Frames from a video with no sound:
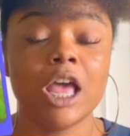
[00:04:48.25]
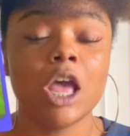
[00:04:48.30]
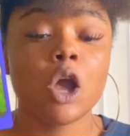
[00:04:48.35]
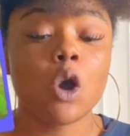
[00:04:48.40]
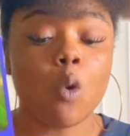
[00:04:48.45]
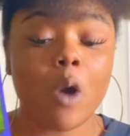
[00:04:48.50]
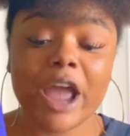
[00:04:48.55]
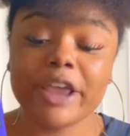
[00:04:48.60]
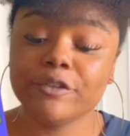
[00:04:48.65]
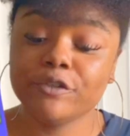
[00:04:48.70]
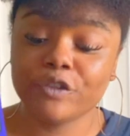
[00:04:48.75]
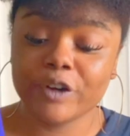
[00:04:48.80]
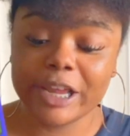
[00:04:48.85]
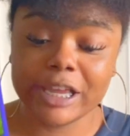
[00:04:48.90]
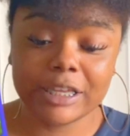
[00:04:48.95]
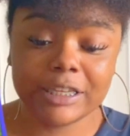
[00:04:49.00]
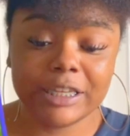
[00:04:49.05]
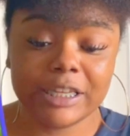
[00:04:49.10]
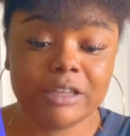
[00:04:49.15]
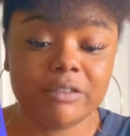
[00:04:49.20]
Quite
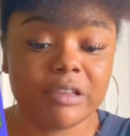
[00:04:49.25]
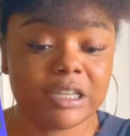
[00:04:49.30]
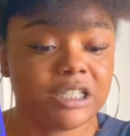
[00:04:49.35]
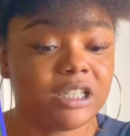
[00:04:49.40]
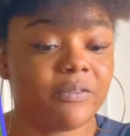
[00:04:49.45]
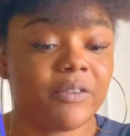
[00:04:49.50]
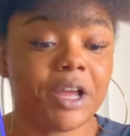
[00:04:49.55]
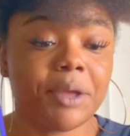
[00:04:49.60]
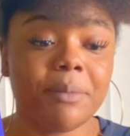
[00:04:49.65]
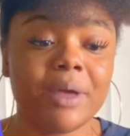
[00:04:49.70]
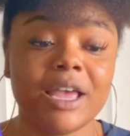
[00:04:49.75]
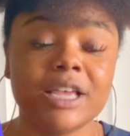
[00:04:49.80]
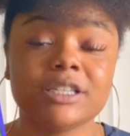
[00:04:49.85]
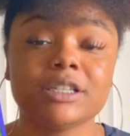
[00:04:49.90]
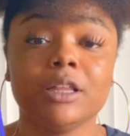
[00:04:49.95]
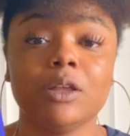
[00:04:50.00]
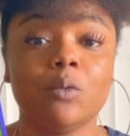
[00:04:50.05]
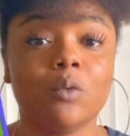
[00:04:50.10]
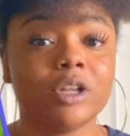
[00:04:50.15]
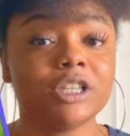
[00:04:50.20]
frankly, this divine
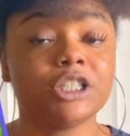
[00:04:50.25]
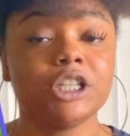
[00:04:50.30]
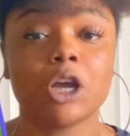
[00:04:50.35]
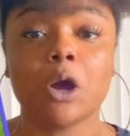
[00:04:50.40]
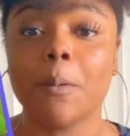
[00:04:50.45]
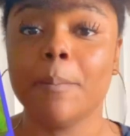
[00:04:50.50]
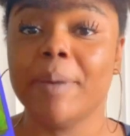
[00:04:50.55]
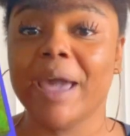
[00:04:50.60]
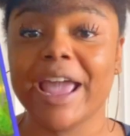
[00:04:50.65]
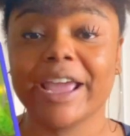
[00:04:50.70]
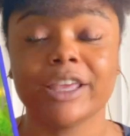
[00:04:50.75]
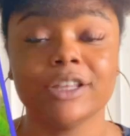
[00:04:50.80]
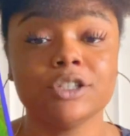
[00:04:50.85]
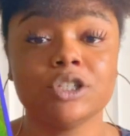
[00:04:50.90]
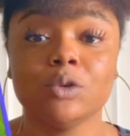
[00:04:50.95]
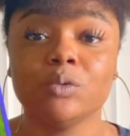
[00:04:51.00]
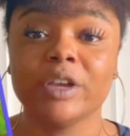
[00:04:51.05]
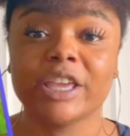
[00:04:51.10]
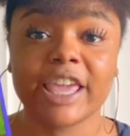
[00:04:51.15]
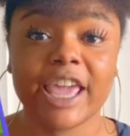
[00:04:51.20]
masculine wants to go back
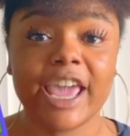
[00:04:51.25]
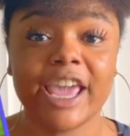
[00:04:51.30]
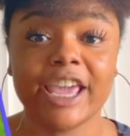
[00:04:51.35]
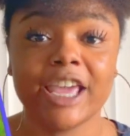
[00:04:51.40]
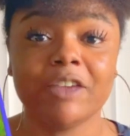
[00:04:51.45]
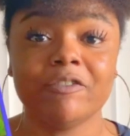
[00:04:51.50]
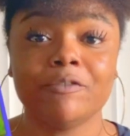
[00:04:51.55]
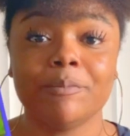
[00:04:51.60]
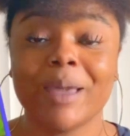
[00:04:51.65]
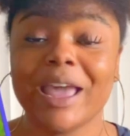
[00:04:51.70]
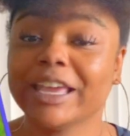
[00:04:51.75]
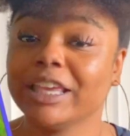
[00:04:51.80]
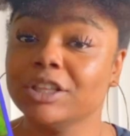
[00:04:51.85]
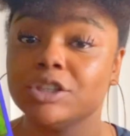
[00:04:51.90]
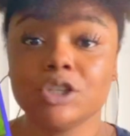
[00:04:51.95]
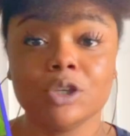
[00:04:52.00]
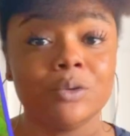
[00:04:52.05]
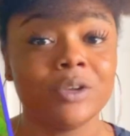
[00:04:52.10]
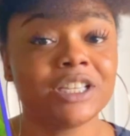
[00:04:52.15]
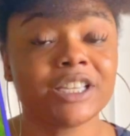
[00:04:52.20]
into a cave, back
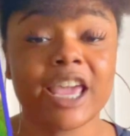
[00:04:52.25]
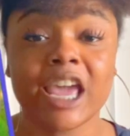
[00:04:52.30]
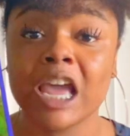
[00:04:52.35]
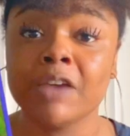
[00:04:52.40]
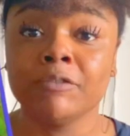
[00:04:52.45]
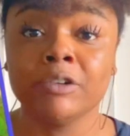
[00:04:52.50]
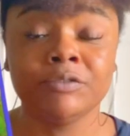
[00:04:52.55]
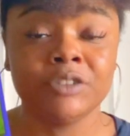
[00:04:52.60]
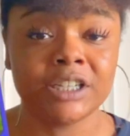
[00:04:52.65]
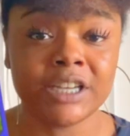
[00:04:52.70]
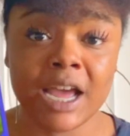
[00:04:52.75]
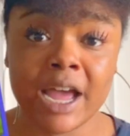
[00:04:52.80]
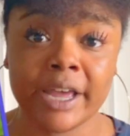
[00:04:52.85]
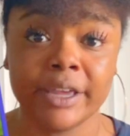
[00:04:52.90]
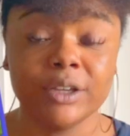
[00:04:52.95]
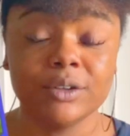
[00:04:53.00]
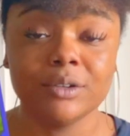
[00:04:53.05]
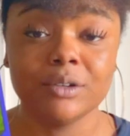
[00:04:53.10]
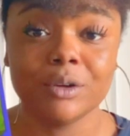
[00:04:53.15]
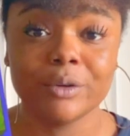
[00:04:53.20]
into his cave of
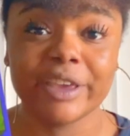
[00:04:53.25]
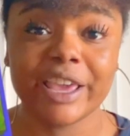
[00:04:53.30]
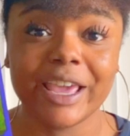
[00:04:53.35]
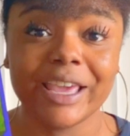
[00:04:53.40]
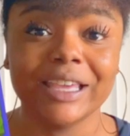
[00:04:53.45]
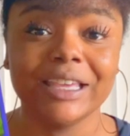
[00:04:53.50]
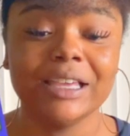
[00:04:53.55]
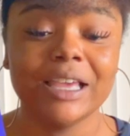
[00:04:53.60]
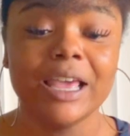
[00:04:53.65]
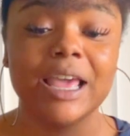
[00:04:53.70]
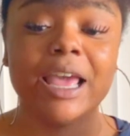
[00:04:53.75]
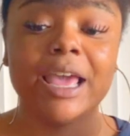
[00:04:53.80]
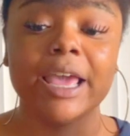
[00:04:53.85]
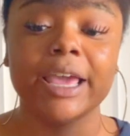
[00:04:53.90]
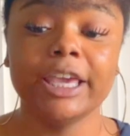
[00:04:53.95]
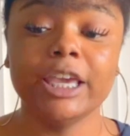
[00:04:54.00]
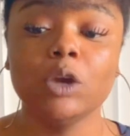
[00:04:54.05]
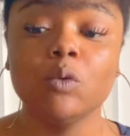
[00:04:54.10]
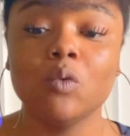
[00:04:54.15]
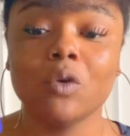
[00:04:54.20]
denial, okay?
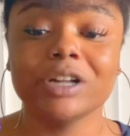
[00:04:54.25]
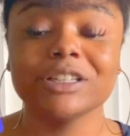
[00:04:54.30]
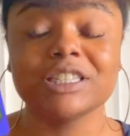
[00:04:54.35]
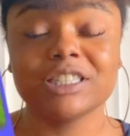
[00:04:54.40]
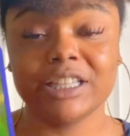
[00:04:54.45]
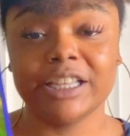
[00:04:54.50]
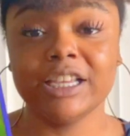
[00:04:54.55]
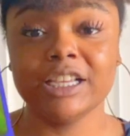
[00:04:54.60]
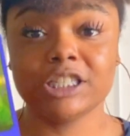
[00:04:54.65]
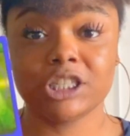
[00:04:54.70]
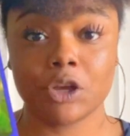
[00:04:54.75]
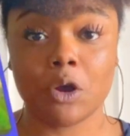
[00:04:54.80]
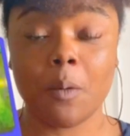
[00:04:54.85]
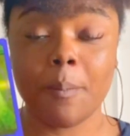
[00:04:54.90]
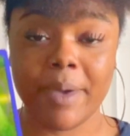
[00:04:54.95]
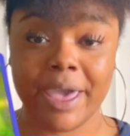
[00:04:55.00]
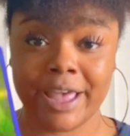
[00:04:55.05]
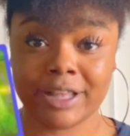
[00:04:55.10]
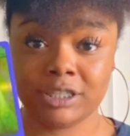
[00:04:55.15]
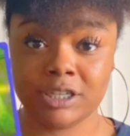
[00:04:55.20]
He wants things to go
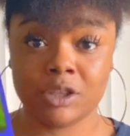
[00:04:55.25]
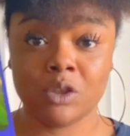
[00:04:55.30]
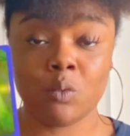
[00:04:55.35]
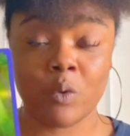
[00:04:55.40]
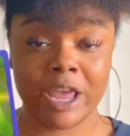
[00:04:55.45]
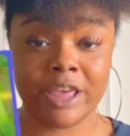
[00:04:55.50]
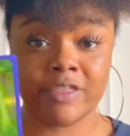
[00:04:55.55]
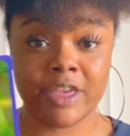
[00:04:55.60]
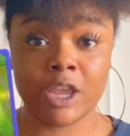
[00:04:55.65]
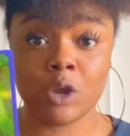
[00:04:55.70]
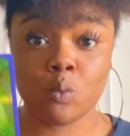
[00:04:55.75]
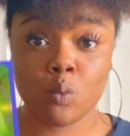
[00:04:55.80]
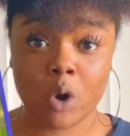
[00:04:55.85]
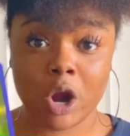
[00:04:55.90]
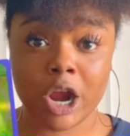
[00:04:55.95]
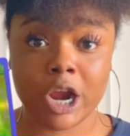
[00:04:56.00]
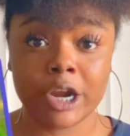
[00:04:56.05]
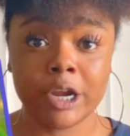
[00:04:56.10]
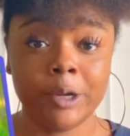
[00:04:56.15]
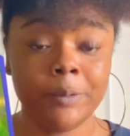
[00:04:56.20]
back to the way they
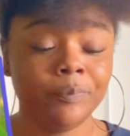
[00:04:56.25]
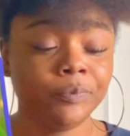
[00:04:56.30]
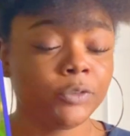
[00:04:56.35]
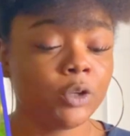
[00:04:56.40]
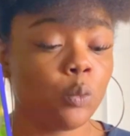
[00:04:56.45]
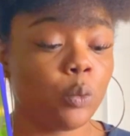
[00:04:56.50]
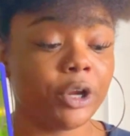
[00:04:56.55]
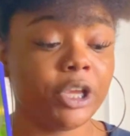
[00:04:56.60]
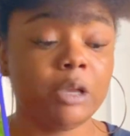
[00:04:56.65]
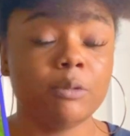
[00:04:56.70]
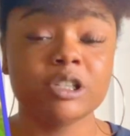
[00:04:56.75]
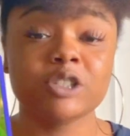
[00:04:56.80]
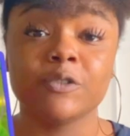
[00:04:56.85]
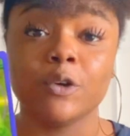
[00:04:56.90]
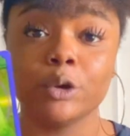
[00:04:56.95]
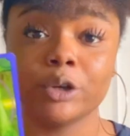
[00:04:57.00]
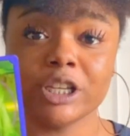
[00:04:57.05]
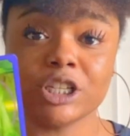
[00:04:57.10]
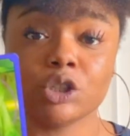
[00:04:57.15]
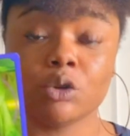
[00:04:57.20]
were, where he was
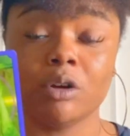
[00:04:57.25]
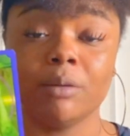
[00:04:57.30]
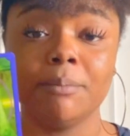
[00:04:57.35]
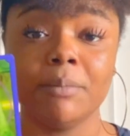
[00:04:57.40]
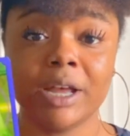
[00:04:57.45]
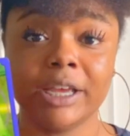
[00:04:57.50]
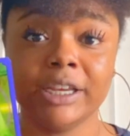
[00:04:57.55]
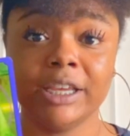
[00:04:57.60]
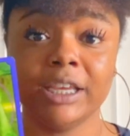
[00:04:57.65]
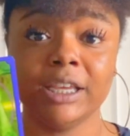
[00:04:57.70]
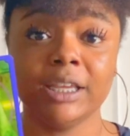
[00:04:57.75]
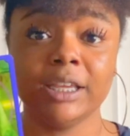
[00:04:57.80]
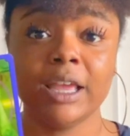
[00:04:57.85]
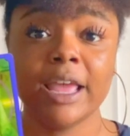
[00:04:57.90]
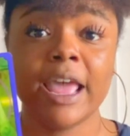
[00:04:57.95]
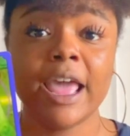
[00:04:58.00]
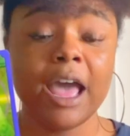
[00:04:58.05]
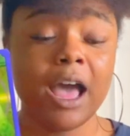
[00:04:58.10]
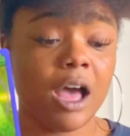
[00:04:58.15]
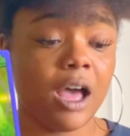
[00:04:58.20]
focused on money,
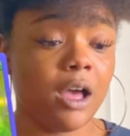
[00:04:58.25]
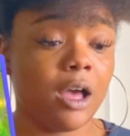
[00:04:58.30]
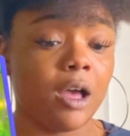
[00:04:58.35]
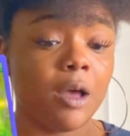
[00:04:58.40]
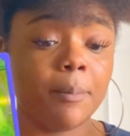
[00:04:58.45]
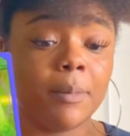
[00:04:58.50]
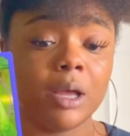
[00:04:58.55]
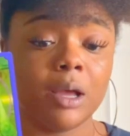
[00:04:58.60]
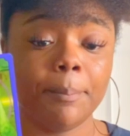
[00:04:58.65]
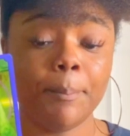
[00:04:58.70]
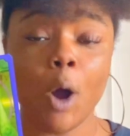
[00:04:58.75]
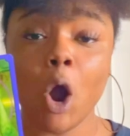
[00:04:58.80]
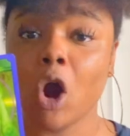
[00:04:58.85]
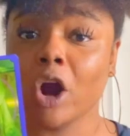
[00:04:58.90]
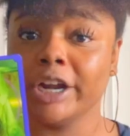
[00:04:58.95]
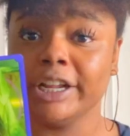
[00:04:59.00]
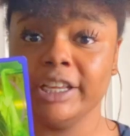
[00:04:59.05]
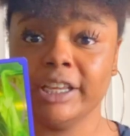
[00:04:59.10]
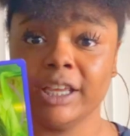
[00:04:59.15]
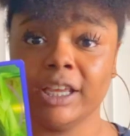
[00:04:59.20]

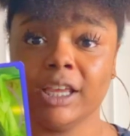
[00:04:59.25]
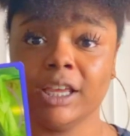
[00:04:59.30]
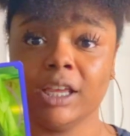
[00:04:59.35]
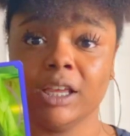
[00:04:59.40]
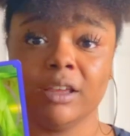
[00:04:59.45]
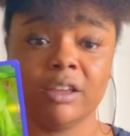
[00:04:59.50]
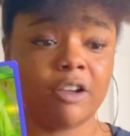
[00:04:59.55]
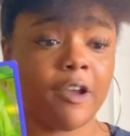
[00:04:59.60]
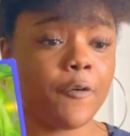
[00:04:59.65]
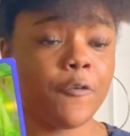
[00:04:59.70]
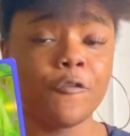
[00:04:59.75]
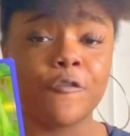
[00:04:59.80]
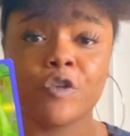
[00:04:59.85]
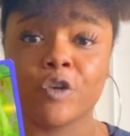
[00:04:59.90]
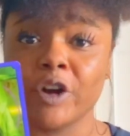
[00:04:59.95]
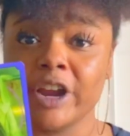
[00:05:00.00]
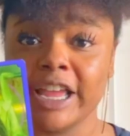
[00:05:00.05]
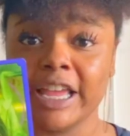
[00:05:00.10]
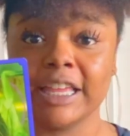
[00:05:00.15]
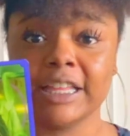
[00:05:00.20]
partying,
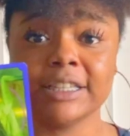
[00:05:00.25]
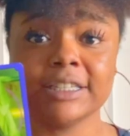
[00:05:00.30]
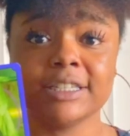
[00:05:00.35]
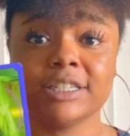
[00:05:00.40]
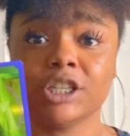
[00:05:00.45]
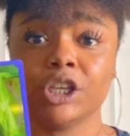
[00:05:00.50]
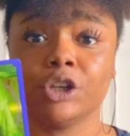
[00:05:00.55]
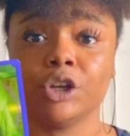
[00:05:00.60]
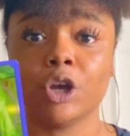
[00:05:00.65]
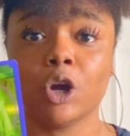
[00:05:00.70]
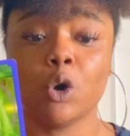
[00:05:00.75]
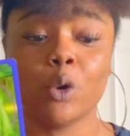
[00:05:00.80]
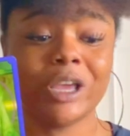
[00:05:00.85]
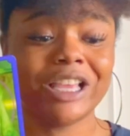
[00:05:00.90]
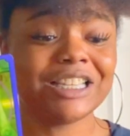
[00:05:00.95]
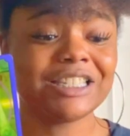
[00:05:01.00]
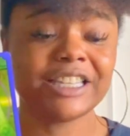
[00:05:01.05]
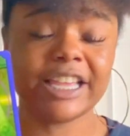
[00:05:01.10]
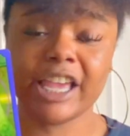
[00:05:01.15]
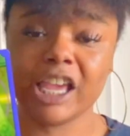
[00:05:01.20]
friends, you know,
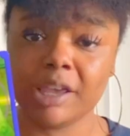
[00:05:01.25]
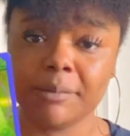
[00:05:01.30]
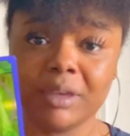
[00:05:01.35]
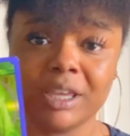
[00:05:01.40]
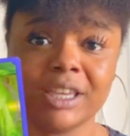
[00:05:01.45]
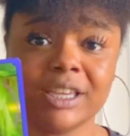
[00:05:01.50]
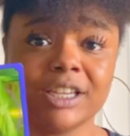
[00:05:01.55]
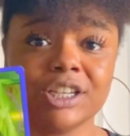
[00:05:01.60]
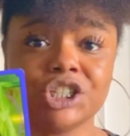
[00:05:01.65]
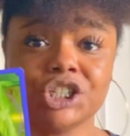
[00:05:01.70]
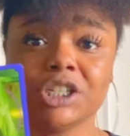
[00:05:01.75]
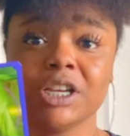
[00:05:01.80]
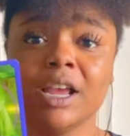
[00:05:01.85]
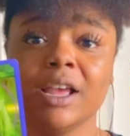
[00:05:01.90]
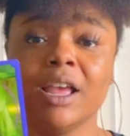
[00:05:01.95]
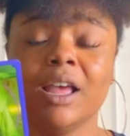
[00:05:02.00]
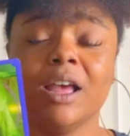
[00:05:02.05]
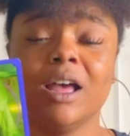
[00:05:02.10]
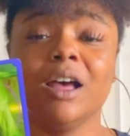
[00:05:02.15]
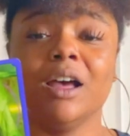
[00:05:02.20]
his image,
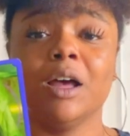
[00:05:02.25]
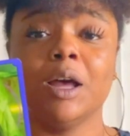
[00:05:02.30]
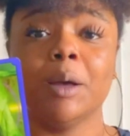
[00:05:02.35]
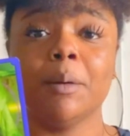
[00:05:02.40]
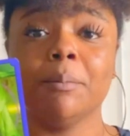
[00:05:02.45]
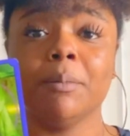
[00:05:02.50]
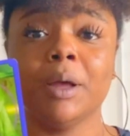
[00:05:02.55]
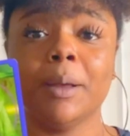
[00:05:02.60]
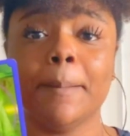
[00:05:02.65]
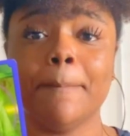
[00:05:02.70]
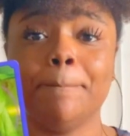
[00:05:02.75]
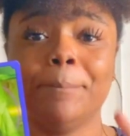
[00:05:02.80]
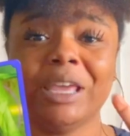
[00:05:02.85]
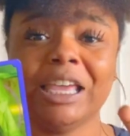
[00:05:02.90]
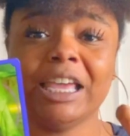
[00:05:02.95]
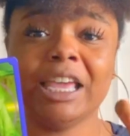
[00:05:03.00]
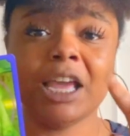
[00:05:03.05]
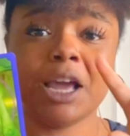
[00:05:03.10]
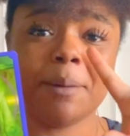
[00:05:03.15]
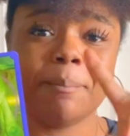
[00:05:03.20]

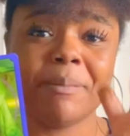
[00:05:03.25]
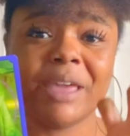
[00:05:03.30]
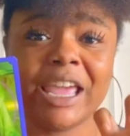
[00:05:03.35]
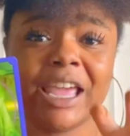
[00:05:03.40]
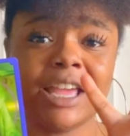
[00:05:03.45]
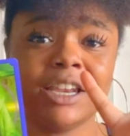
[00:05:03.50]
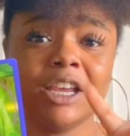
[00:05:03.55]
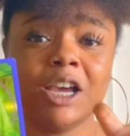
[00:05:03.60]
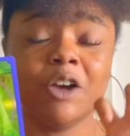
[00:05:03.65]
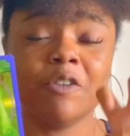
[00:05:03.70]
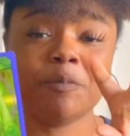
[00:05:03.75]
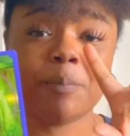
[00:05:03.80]
being a man of